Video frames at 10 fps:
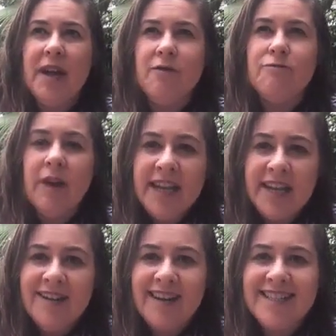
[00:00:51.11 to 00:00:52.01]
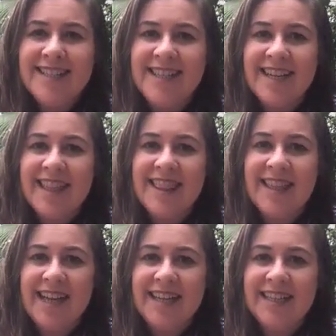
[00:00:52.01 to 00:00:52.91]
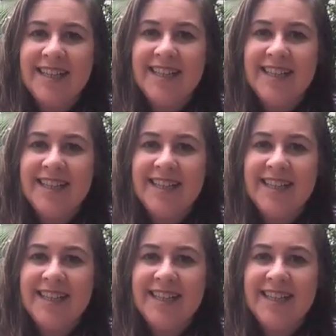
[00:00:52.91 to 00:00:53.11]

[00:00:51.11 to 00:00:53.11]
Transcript: recognizing that